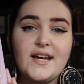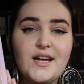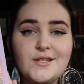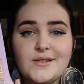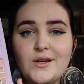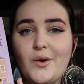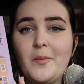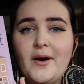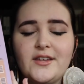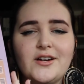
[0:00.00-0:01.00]
a single
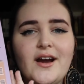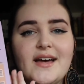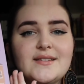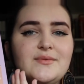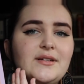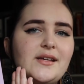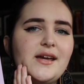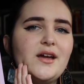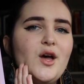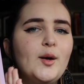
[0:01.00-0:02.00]
mother, hasn't
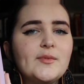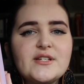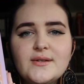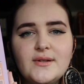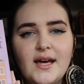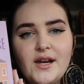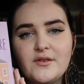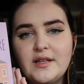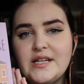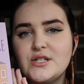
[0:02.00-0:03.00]
really pursued any
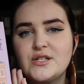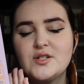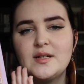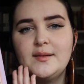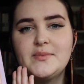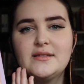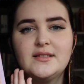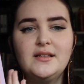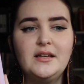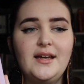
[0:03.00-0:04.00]

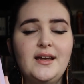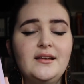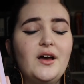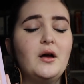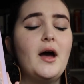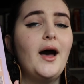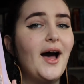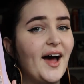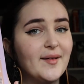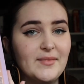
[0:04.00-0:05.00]
relationships in a
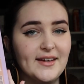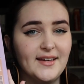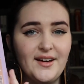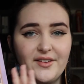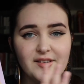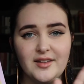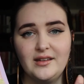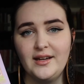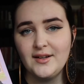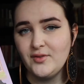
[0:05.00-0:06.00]
hot minute other
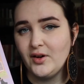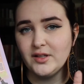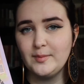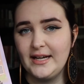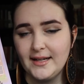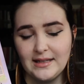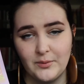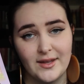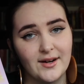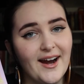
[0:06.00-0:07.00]
than like falling back
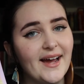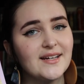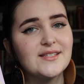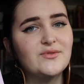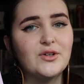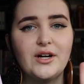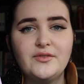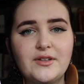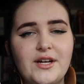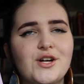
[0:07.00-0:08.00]
in with her ex for a
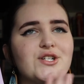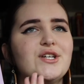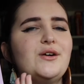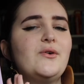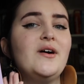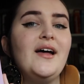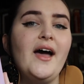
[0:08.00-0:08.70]
fling or two.